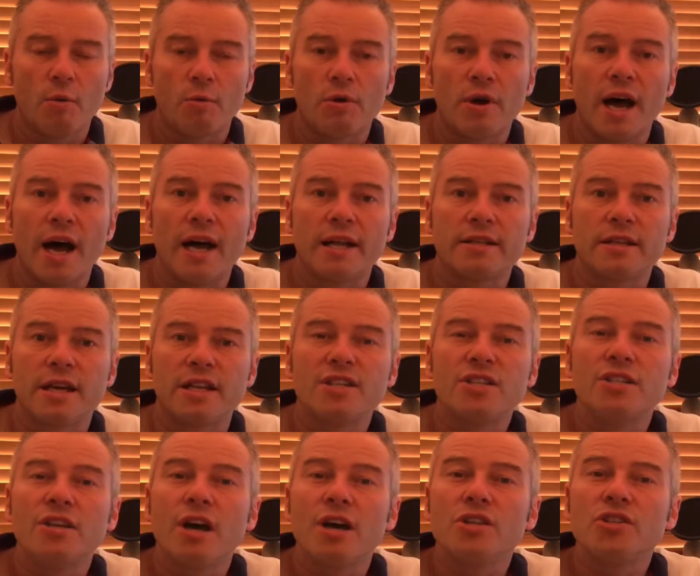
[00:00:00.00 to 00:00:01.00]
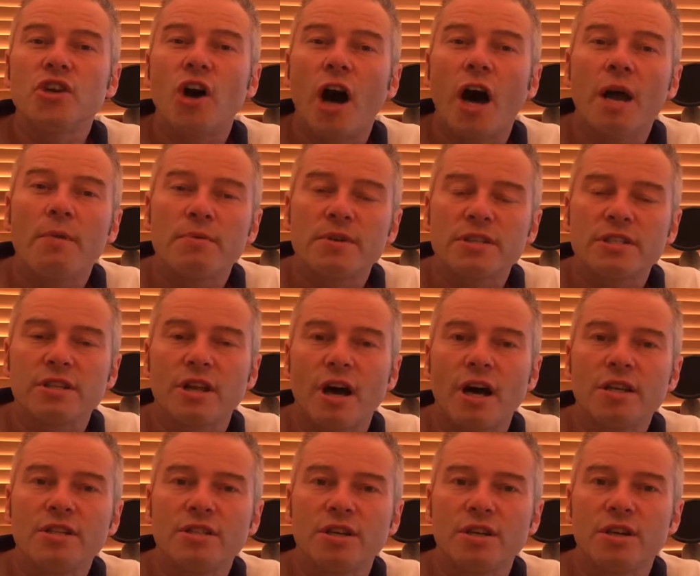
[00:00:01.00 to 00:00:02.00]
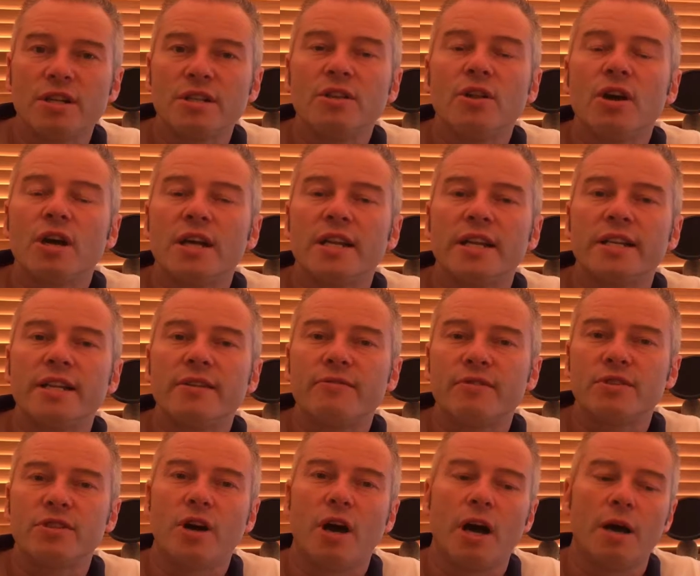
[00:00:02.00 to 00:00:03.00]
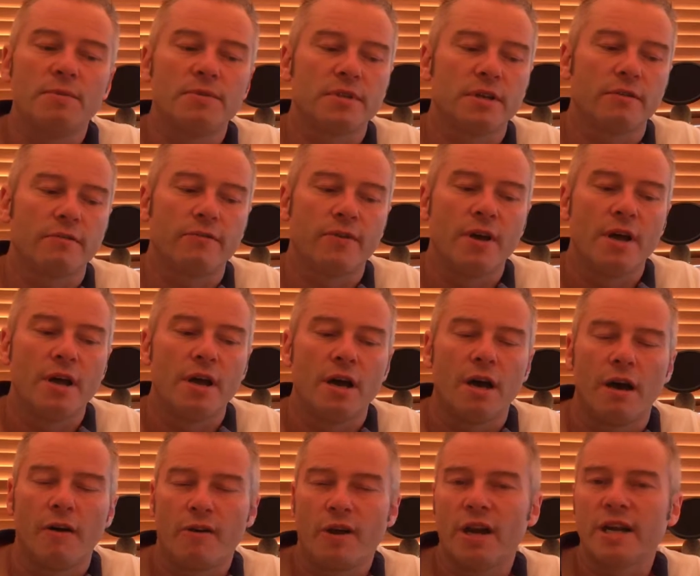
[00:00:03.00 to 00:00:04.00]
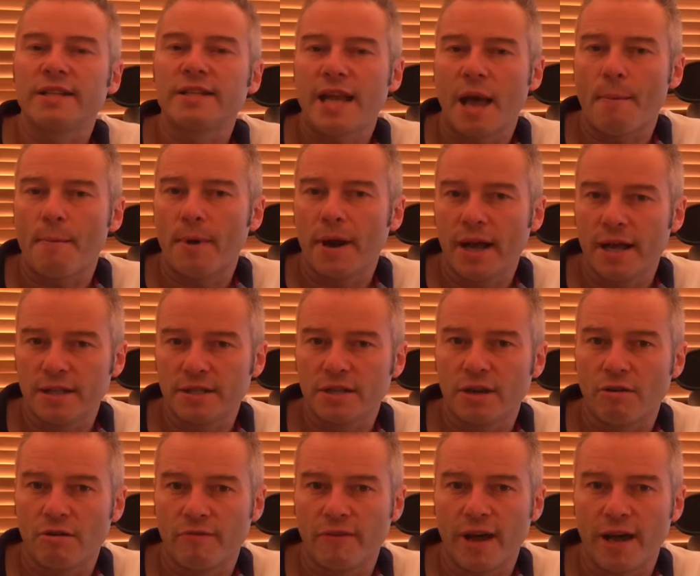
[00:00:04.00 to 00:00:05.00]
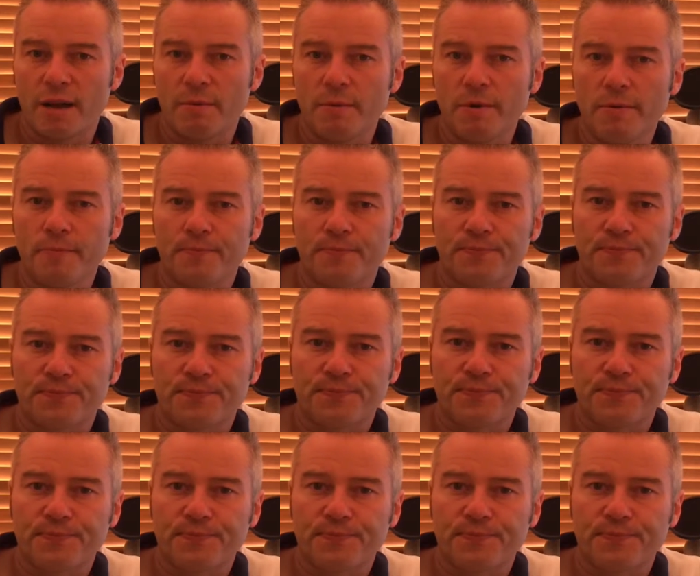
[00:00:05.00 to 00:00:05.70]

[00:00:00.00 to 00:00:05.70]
We'll add a certain type of slide so you can look at the different types of kind of templates that are available.